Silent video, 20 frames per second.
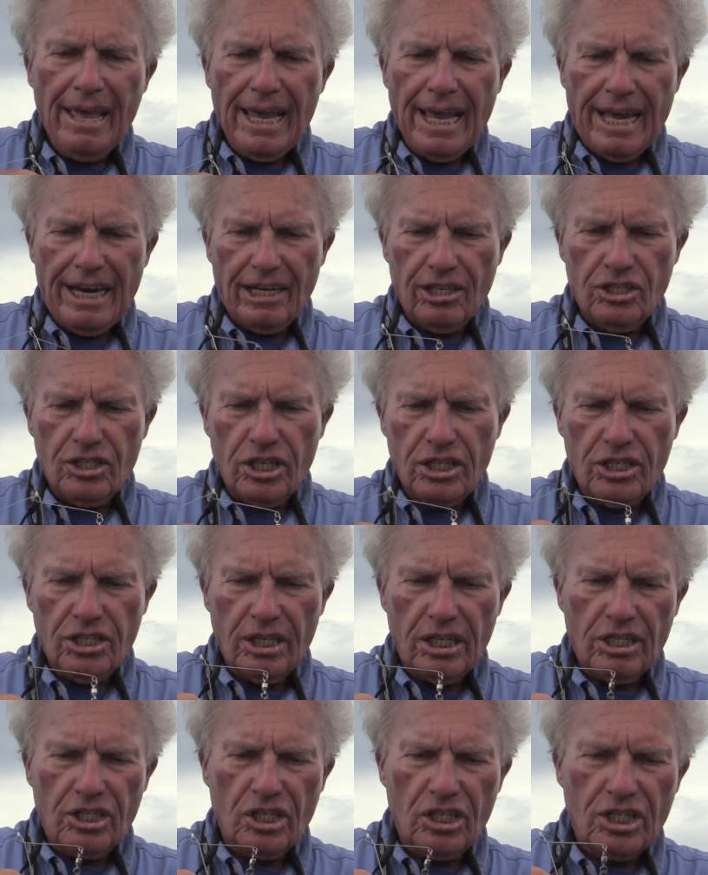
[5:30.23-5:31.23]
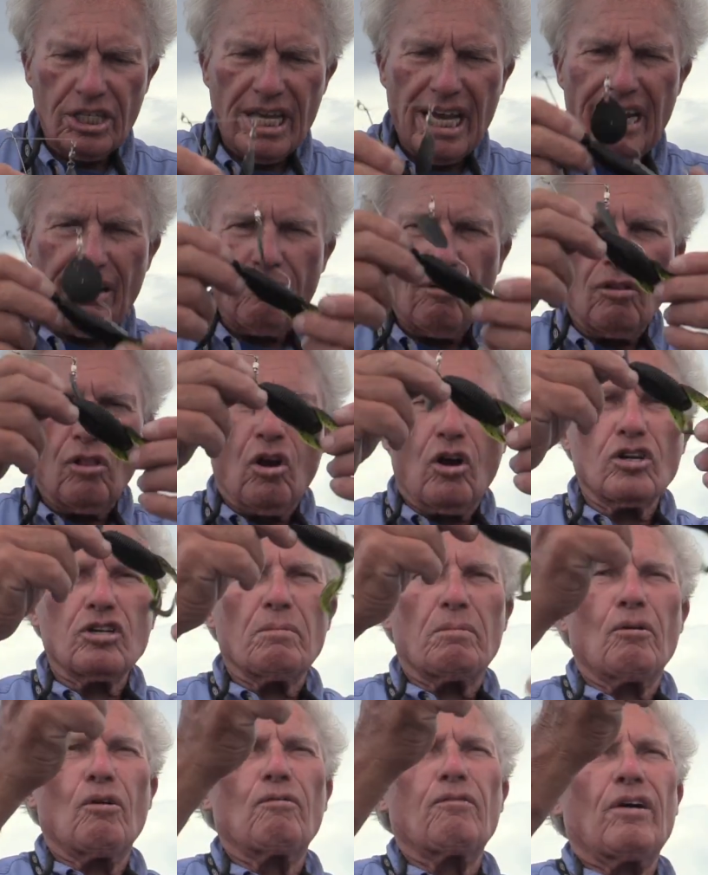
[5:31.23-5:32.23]
And it's just kind of a
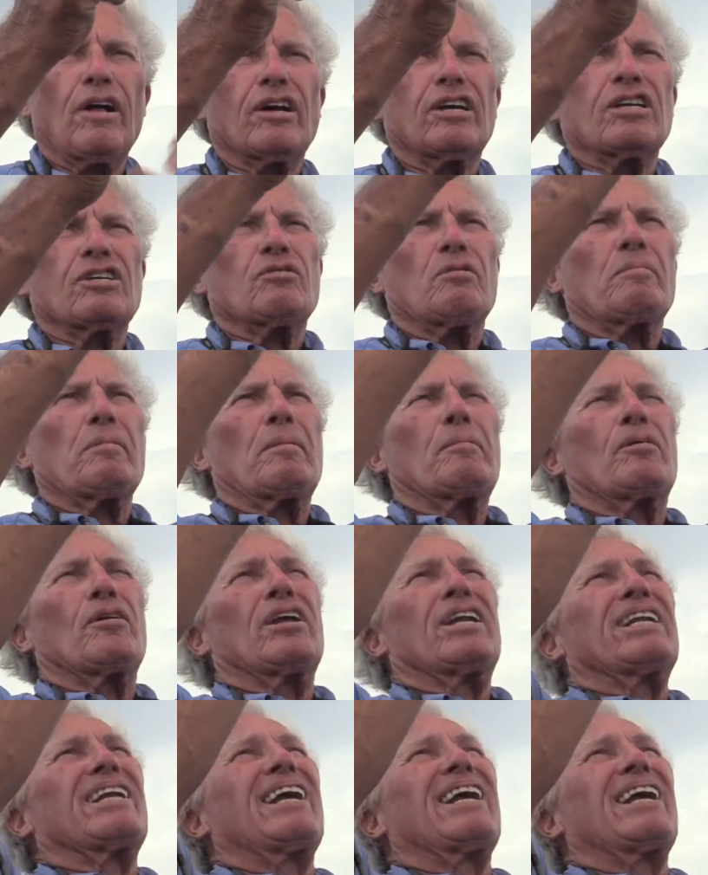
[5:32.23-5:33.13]
larger profile, because remember at